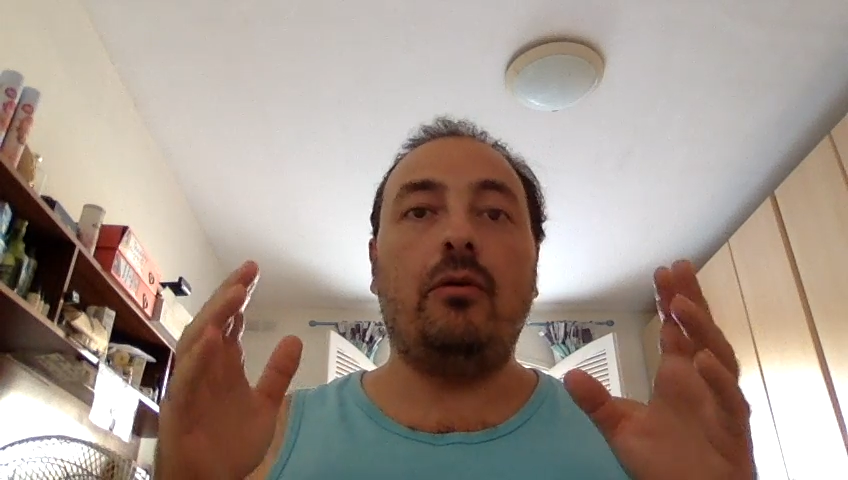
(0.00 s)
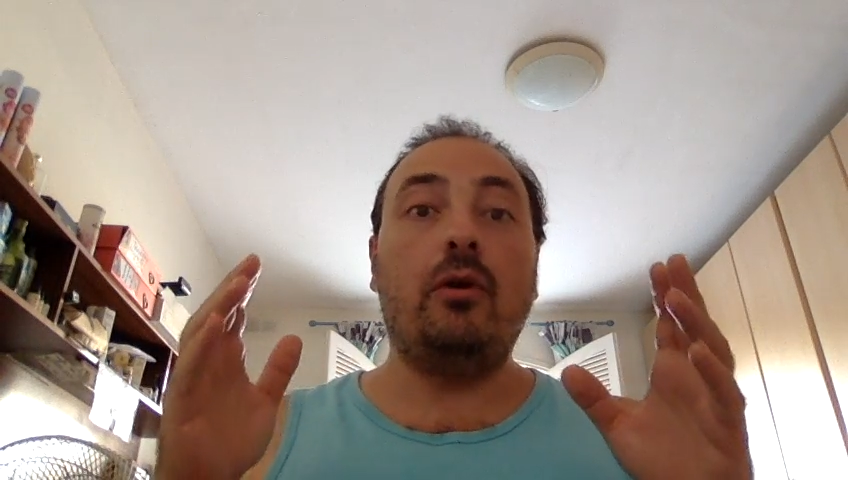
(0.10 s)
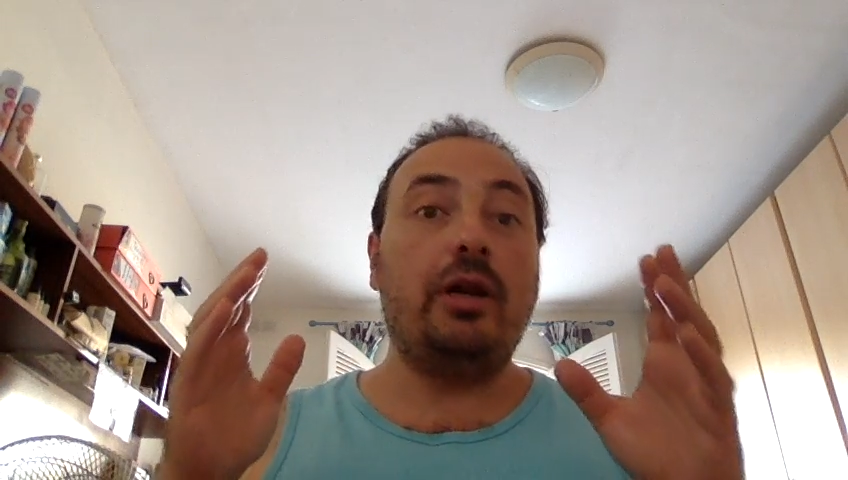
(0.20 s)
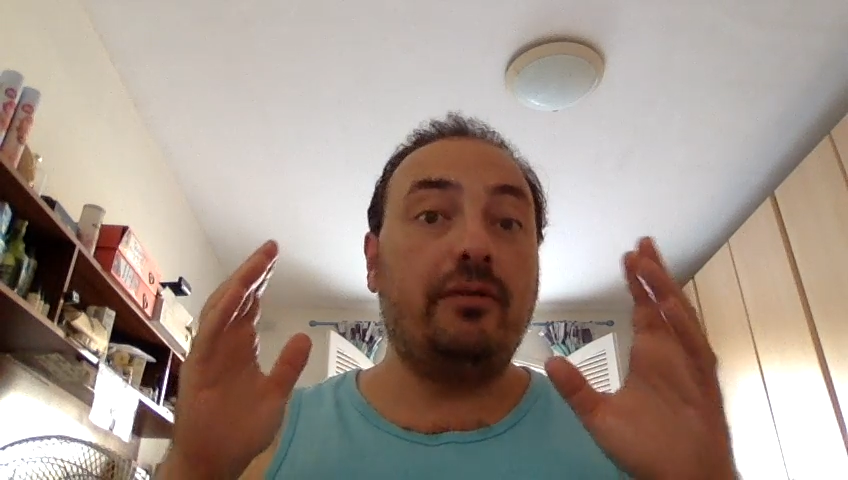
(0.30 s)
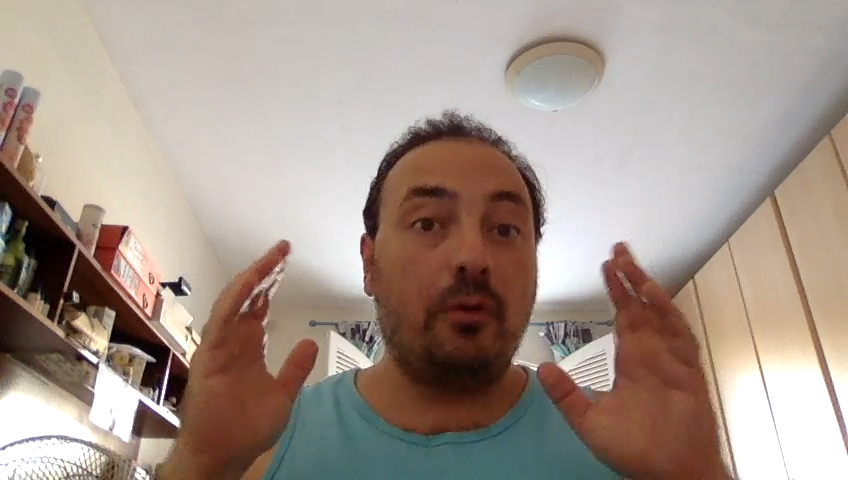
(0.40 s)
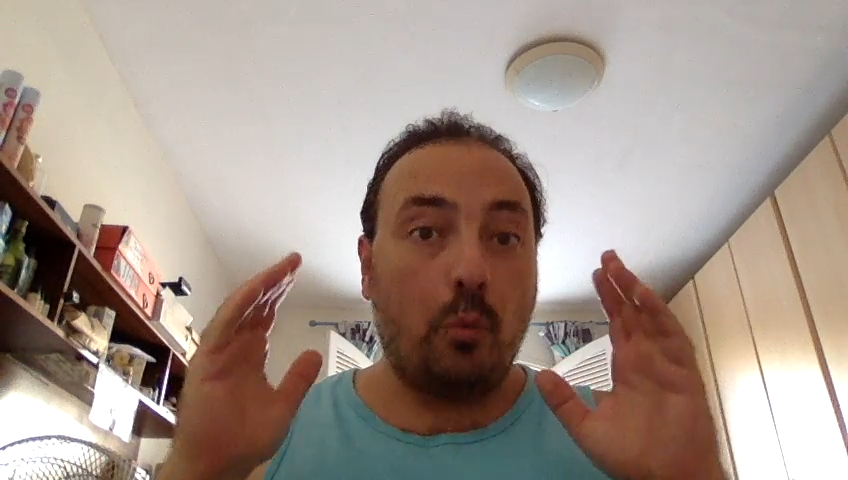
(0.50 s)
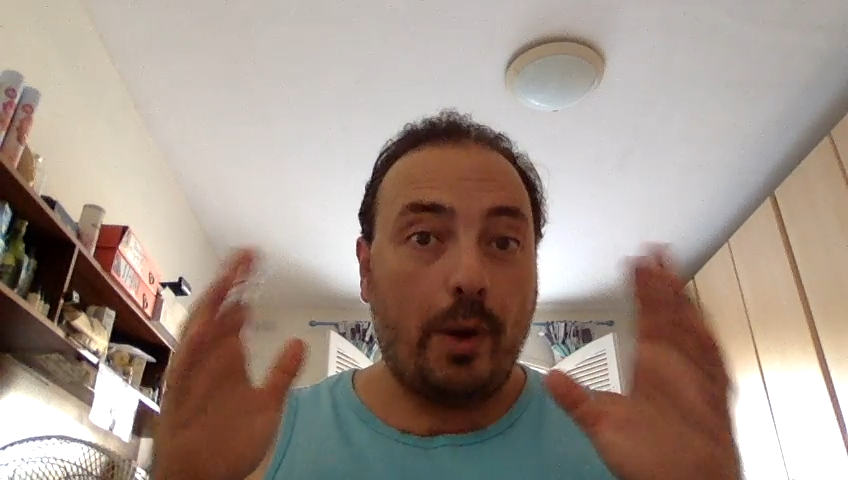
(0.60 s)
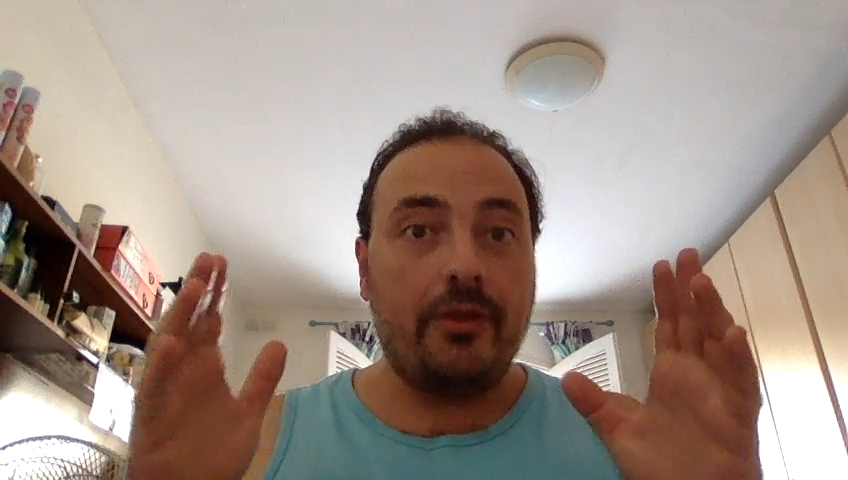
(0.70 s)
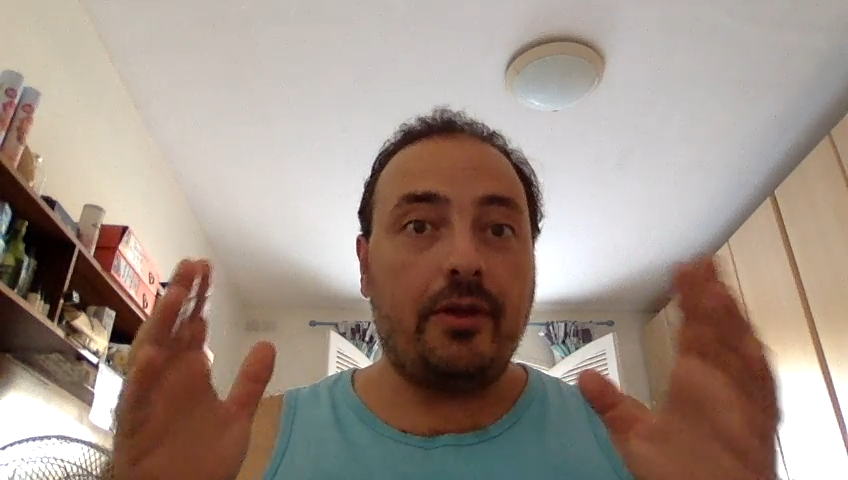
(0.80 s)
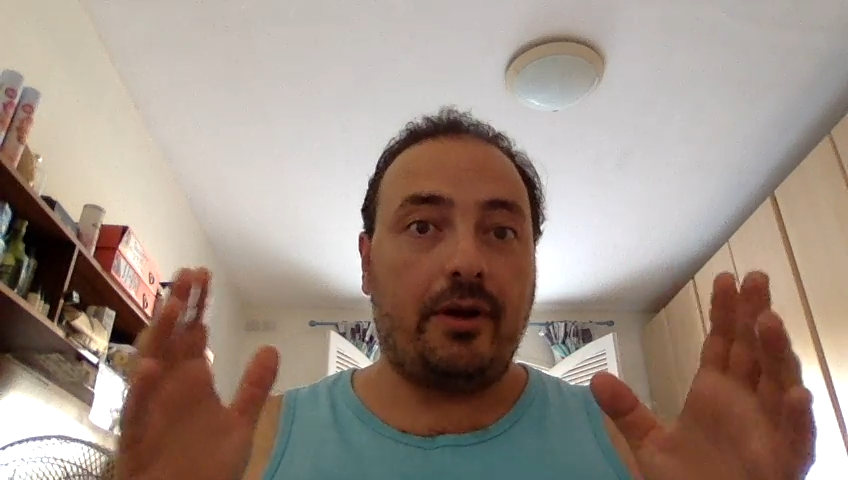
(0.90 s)
or even
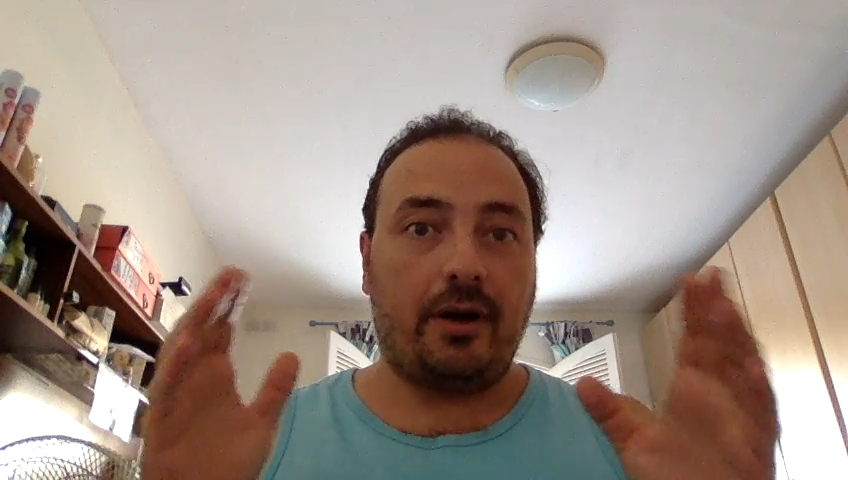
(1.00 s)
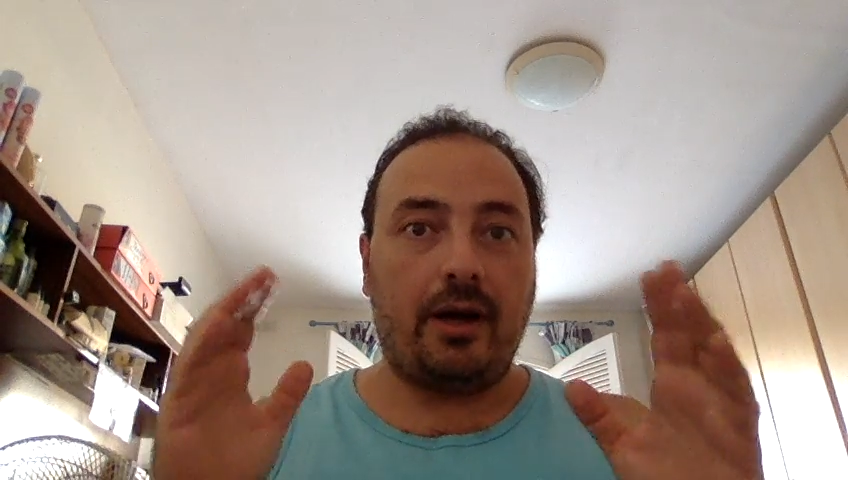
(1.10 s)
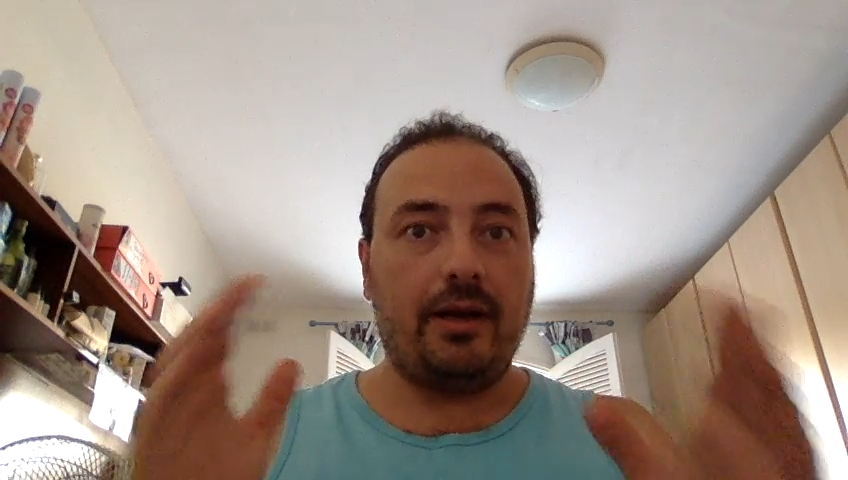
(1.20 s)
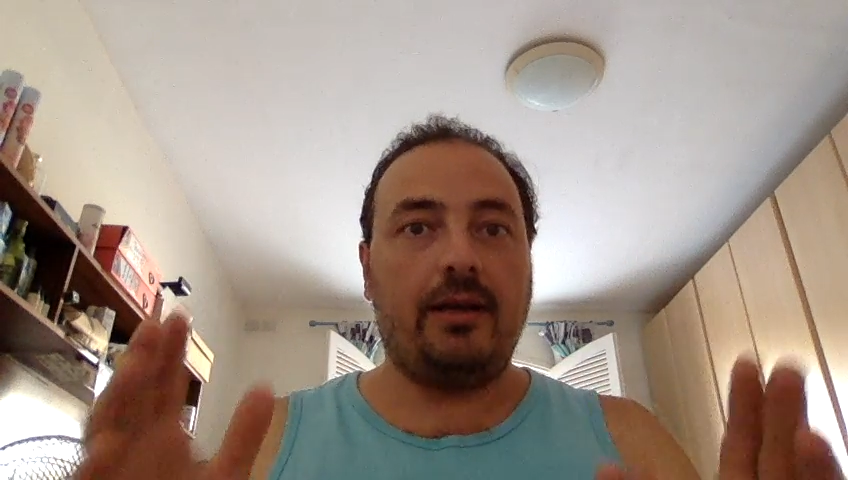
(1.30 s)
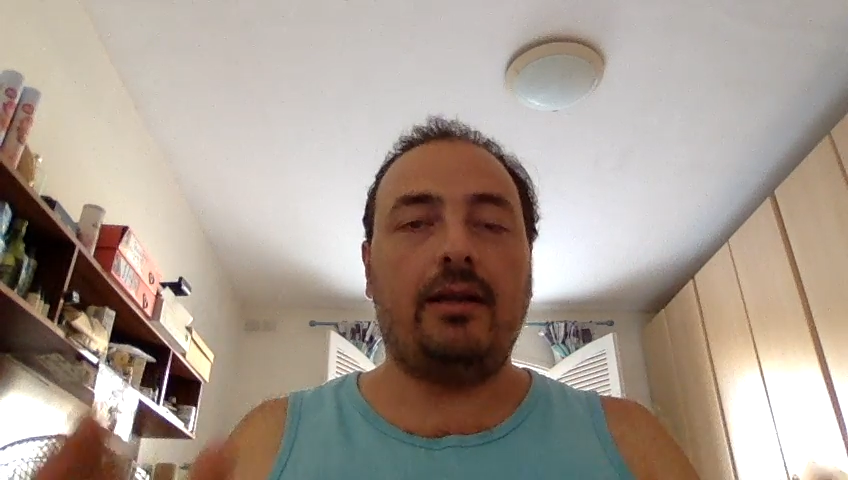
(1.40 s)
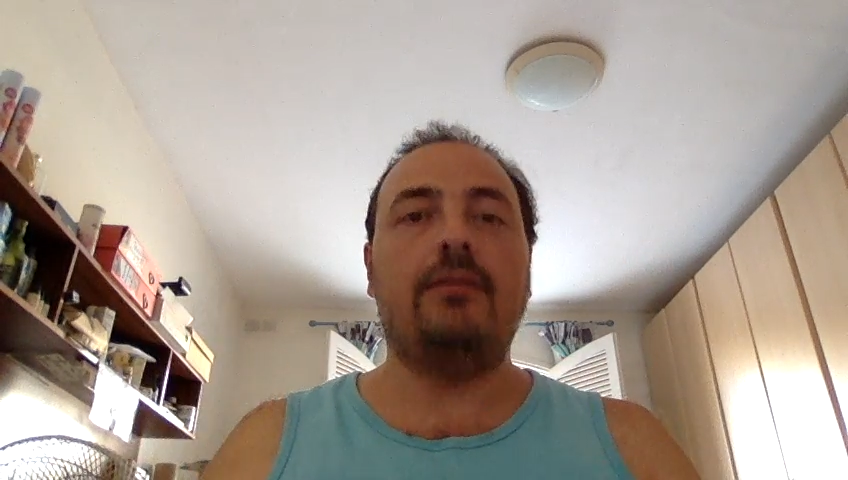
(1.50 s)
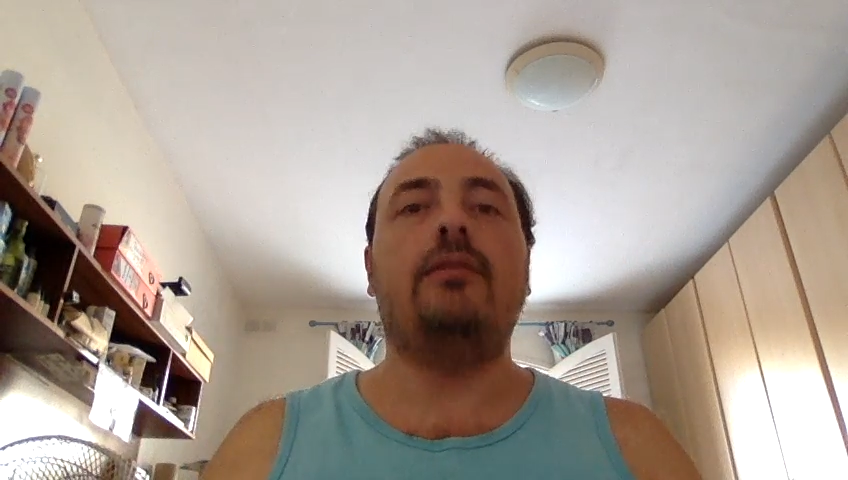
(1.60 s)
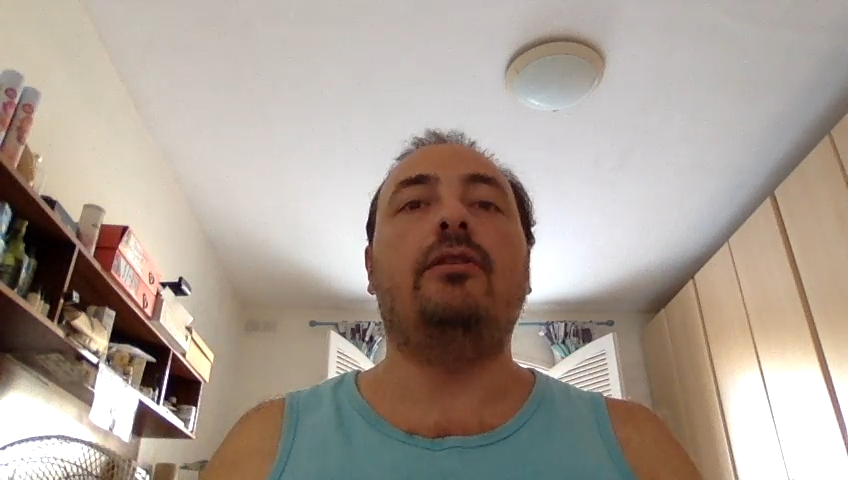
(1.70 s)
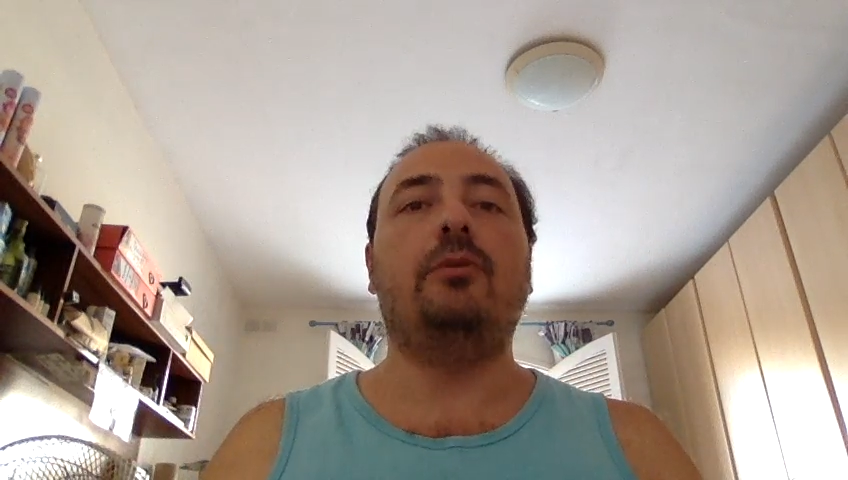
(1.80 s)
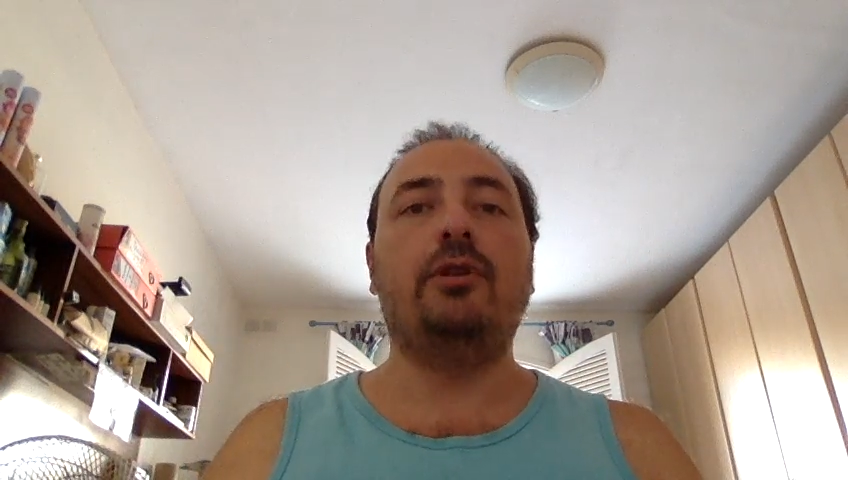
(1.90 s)
whether I can
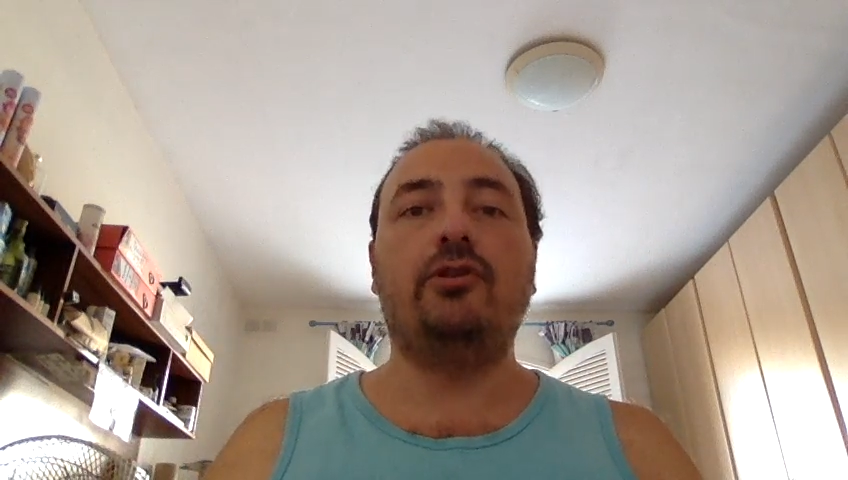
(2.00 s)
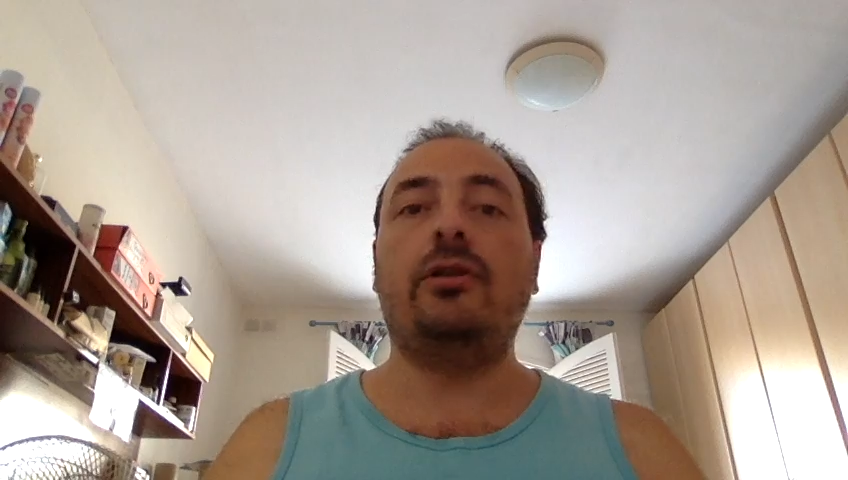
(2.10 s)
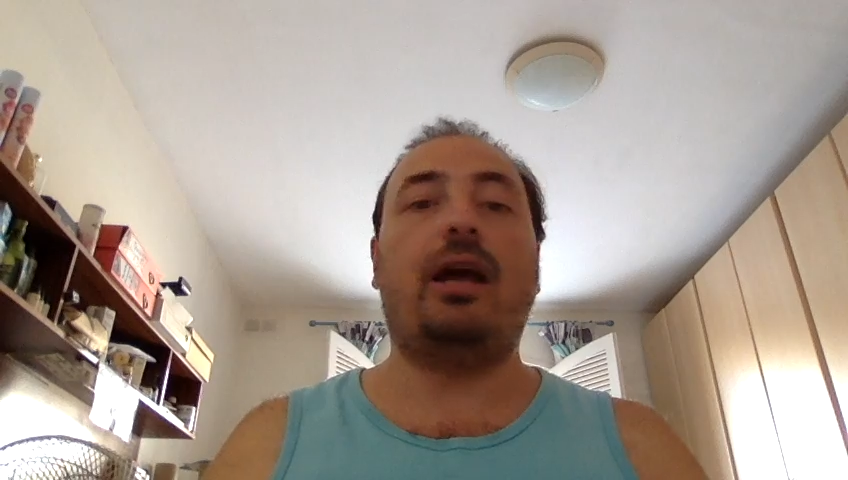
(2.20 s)
answer the question.